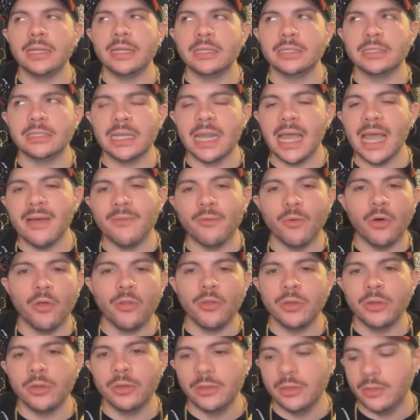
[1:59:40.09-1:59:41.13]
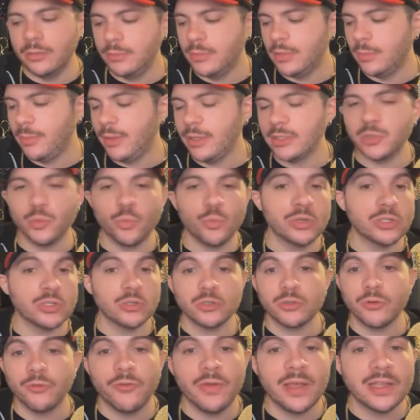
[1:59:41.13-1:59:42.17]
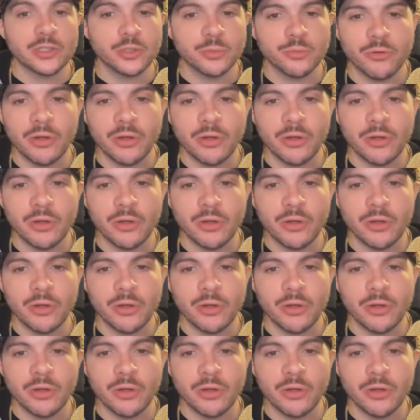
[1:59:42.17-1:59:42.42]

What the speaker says: that doesn't have all the bells and whistles or faster